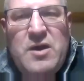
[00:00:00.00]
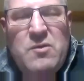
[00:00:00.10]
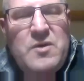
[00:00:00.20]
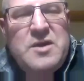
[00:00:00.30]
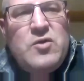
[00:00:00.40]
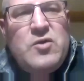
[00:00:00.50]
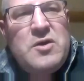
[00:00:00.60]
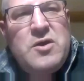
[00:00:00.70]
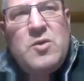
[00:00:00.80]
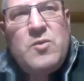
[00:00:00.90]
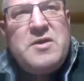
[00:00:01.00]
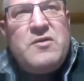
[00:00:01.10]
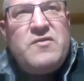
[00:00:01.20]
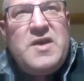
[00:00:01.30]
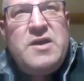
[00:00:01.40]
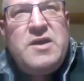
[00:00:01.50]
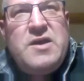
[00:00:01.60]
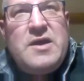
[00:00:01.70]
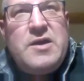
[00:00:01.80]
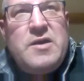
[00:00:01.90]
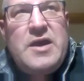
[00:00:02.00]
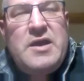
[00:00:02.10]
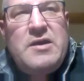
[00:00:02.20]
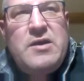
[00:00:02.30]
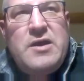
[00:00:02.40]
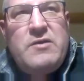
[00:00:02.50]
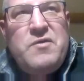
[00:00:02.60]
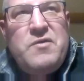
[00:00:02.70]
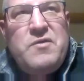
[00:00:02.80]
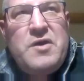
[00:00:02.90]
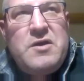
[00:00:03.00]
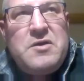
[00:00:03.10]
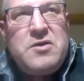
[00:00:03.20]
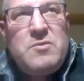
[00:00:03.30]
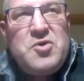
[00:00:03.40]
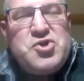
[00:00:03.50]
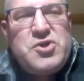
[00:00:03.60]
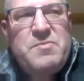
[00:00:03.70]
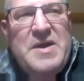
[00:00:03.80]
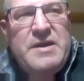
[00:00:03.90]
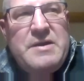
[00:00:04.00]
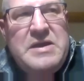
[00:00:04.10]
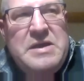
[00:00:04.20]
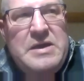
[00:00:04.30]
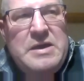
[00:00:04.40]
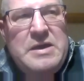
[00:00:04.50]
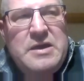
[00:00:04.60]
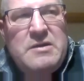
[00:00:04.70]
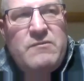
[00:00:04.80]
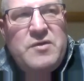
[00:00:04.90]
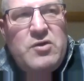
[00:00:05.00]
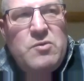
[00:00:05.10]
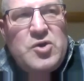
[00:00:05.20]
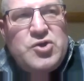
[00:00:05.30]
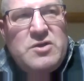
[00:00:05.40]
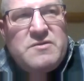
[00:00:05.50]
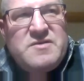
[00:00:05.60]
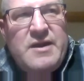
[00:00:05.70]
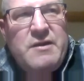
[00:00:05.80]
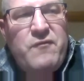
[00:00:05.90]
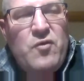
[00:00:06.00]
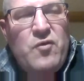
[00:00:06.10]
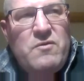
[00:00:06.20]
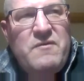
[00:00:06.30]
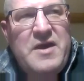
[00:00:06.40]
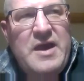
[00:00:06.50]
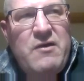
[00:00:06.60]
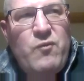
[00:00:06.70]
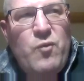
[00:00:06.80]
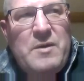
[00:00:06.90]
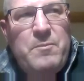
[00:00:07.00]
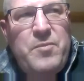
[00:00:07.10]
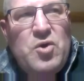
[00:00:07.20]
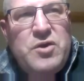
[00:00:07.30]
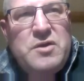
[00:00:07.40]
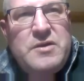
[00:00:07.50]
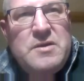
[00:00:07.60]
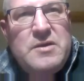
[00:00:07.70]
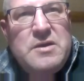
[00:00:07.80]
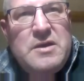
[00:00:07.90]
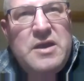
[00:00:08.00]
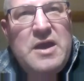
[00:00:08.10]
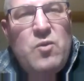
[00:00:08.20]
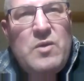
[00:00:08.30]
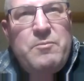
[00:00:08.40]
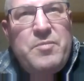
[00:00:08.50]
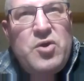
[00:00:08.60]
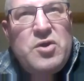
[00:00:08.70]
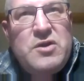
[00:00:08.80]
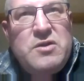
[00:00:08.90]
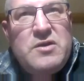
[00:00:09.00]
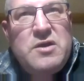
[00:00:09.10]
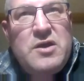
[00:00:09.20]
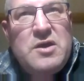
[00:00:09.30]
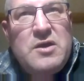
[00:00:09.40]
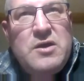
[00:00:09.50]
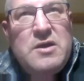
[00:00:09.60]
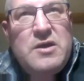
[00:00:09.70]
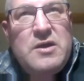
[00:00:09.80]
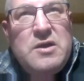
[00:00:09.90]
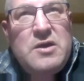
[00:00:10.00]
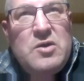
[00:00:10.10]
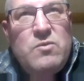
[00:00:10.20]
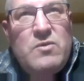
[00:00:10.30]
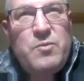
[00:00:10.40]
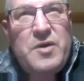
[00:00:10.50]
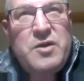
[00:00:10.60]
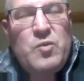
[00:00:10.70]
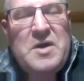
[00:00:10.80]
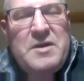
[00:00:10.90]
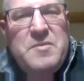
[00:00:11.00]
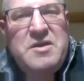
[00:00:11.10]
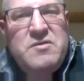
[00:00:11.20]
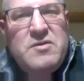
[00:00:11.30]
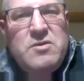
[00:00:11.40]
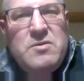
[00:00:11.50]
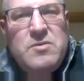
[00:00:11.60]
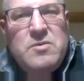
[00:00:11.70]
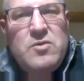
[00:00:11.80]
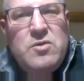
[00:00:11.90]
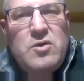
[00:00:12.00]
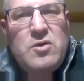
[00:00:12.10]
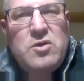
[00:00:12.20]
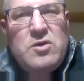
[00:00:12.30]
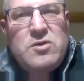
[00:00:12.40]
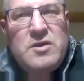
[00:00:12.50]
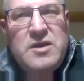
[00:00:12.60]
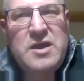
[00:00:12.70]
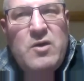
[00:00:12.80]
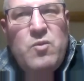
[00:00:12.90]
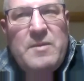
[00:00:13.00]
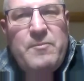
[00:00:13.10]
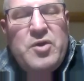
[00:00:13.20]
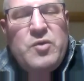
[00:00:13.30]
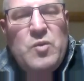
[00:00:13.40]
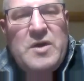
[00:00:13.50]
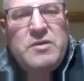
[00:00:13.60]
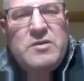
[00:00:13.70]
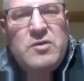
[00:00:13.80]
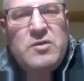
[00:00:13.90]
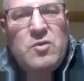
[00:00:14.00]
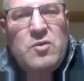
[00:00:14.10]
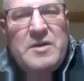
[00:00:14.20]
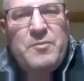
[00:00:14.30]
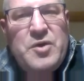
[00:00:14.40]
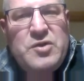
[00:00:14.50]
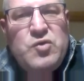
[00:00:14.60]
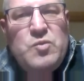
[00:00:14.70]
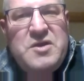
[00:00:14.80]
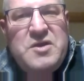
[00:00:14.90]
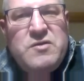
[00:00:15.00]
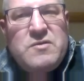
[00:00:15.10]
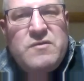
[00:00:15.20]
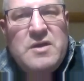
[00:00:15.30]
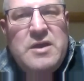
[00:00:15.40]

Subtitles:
When you see in the commercial pen, in the commercial slotted floor, they have 1.1 meter, or 1.1 or 1.2 meters.